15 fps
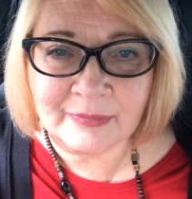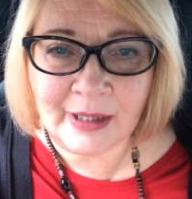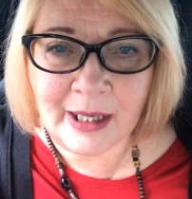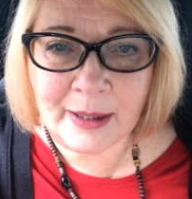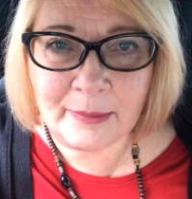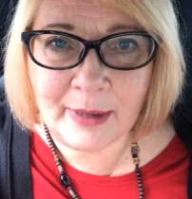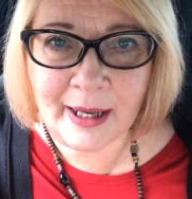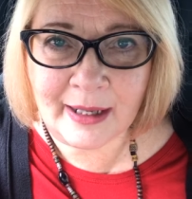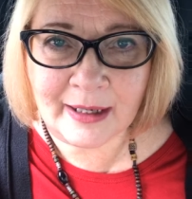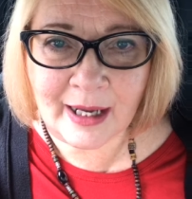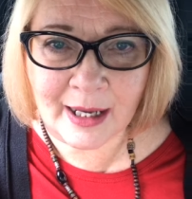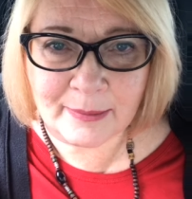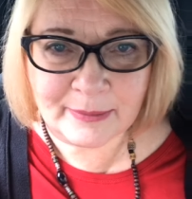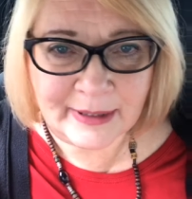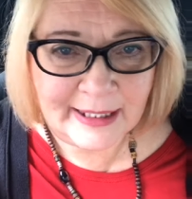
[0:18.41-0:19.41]
Amen.
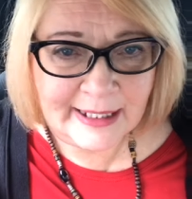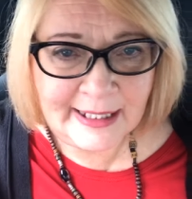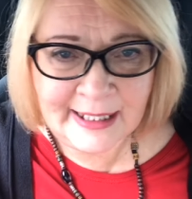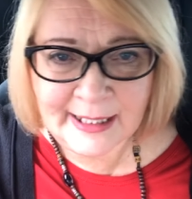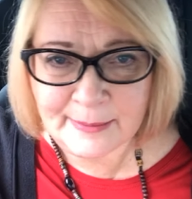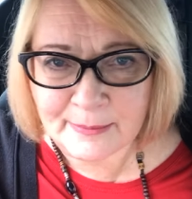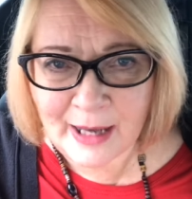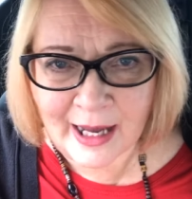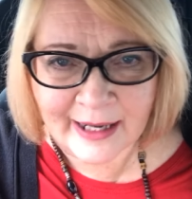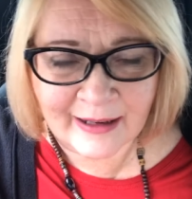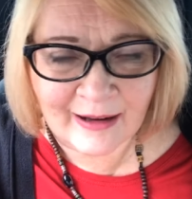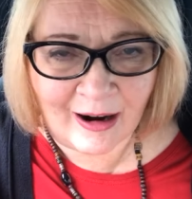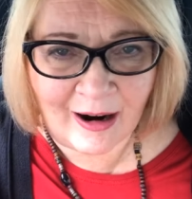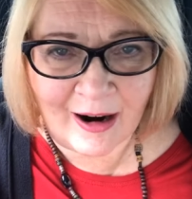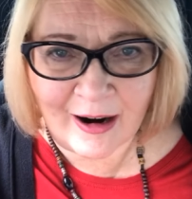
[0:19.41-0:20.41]
I'm in my
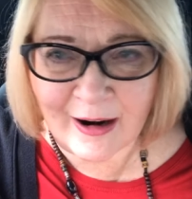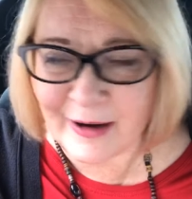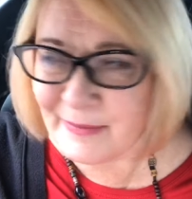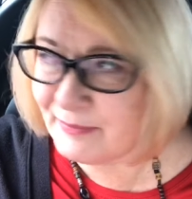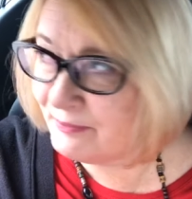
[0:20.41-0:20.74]
car.